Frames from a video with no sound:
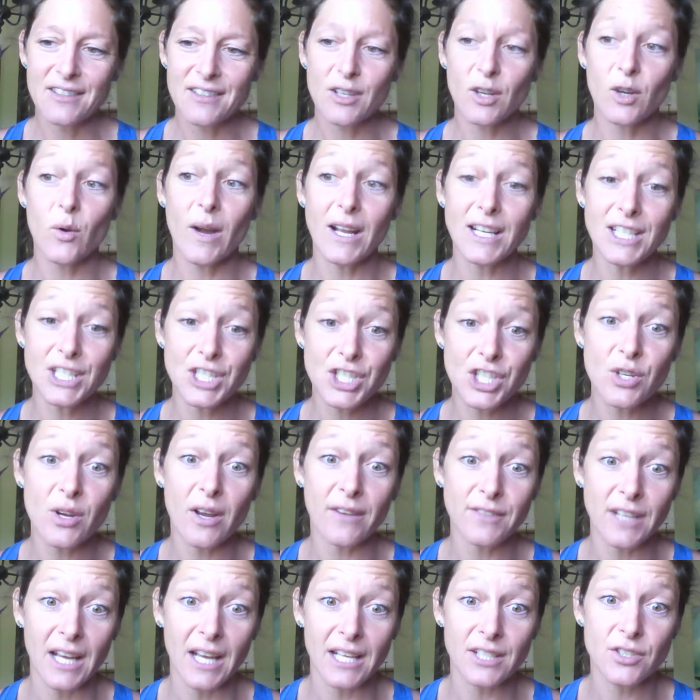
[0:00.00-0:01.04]
The question you
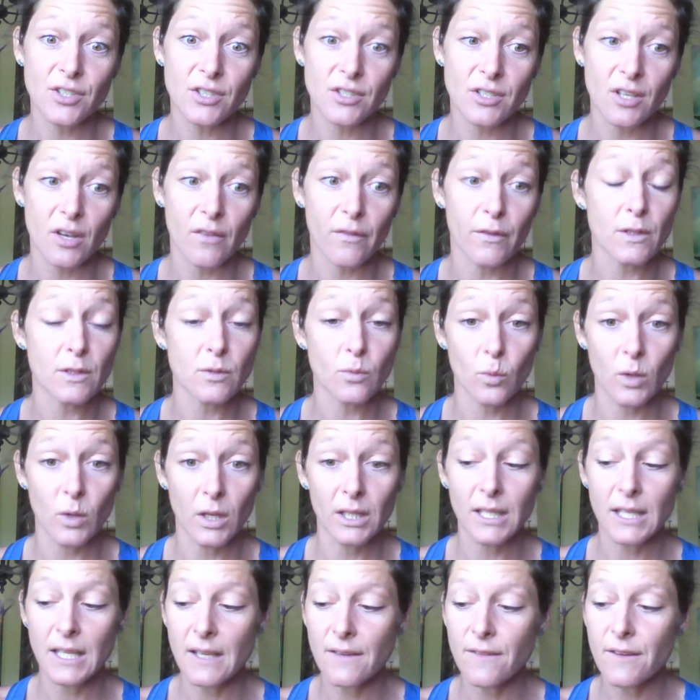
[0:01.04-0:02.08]
have to ask yourself is,
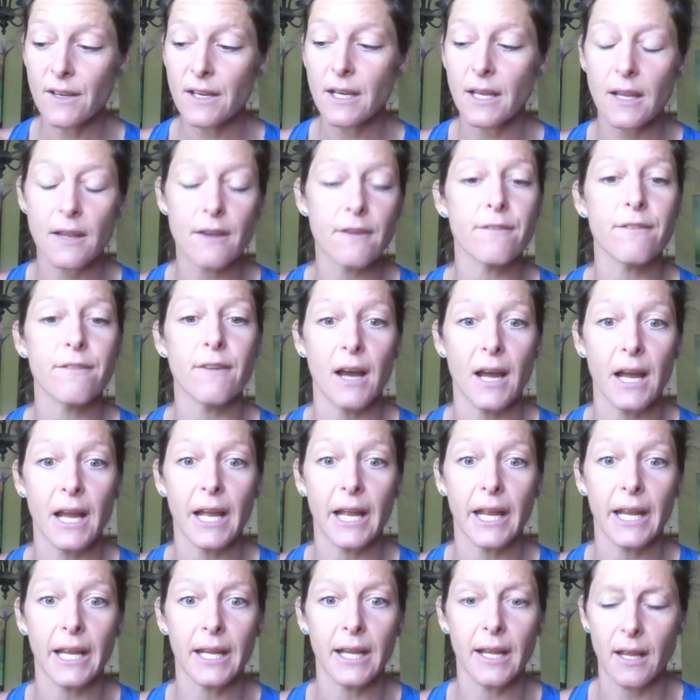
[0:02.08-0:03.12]
well, even if
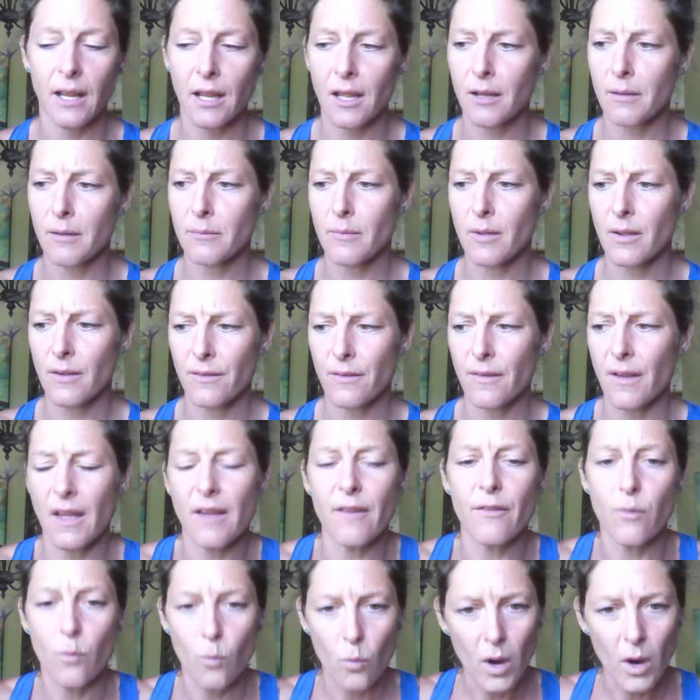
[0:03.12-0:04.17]
I am,
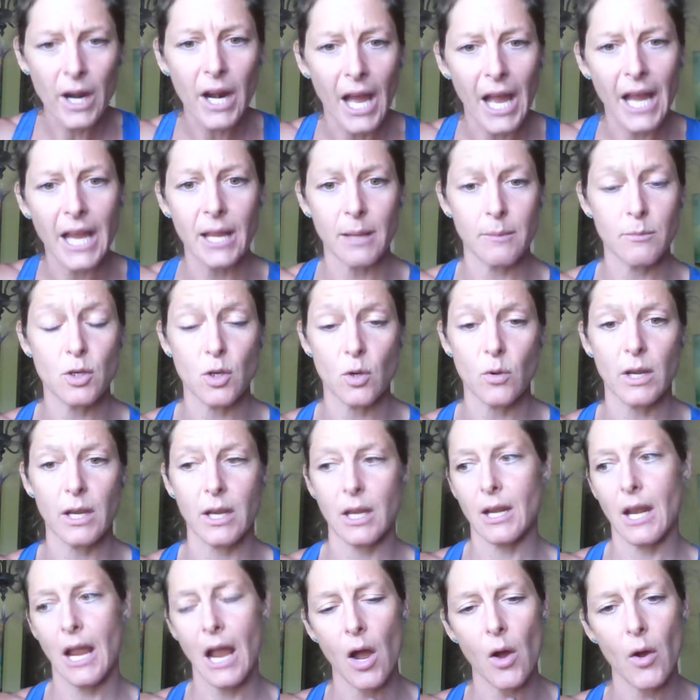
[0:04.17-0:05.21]
if what I am
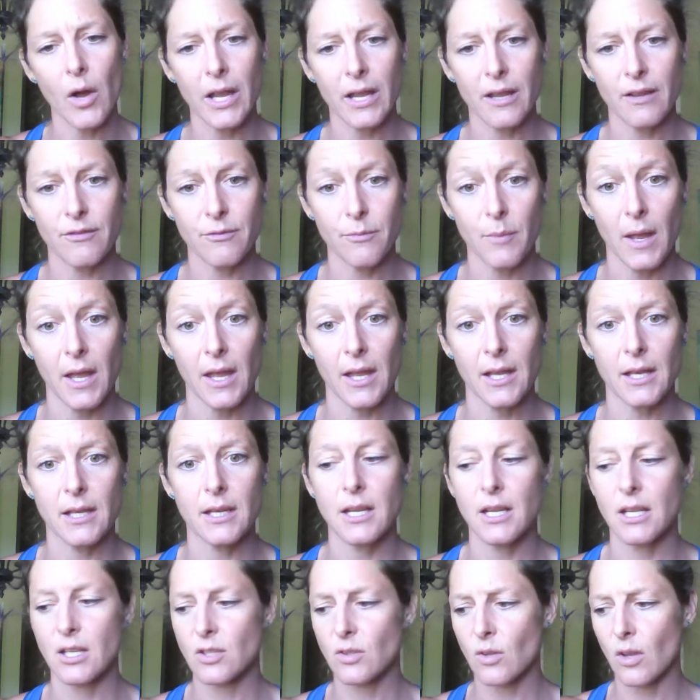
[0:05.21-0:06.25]
doing and how I have
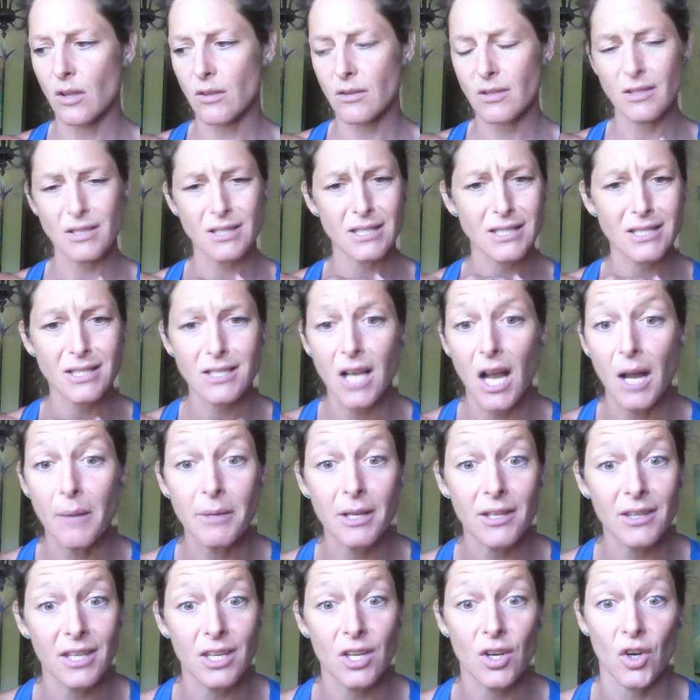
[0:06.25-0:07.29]
been is scum
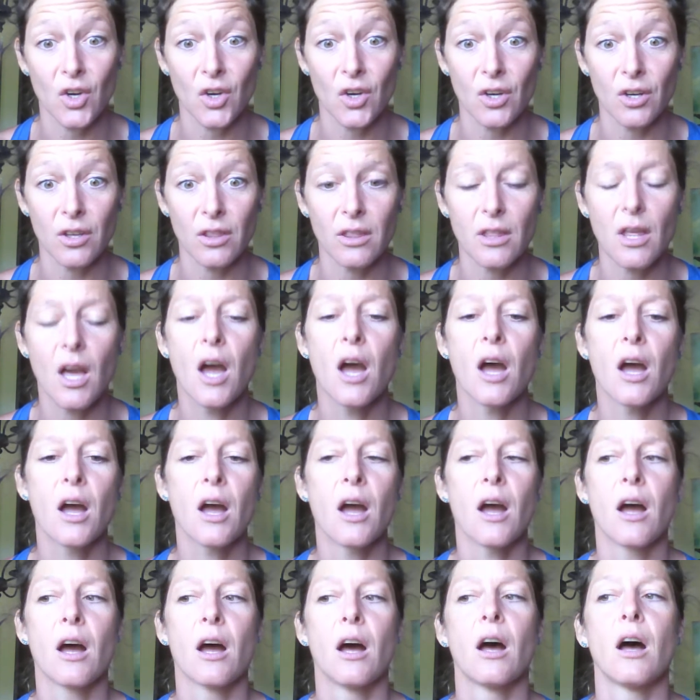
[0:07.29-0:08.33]
of the earth,
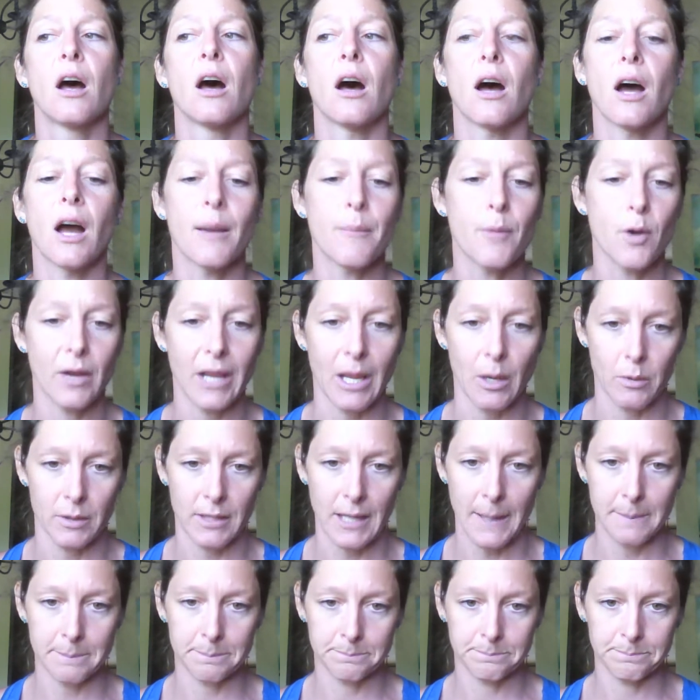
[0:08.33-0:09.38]
I'm okay with
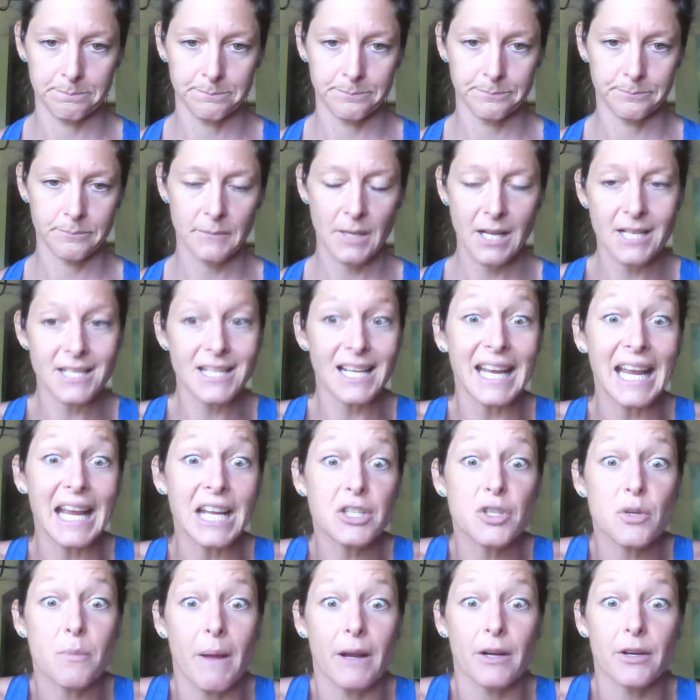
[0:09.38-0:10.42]
that because I
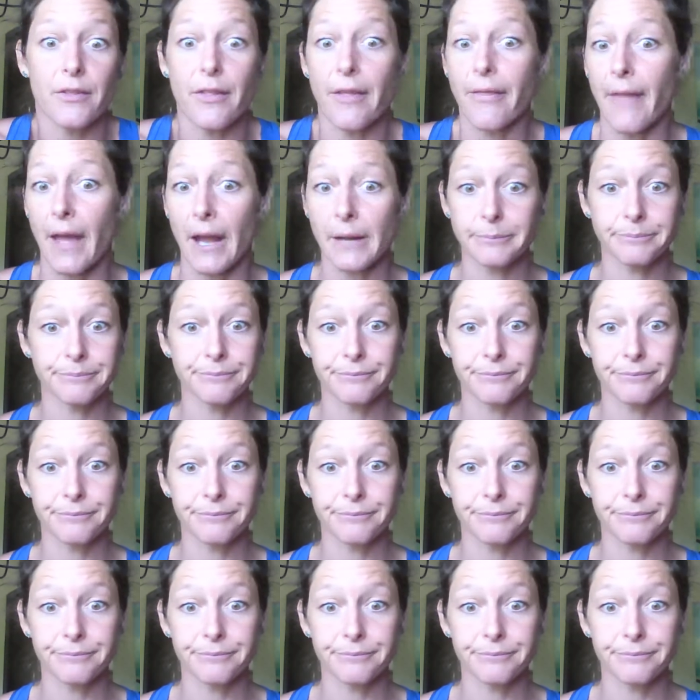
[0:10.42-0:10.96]
can't do better than that.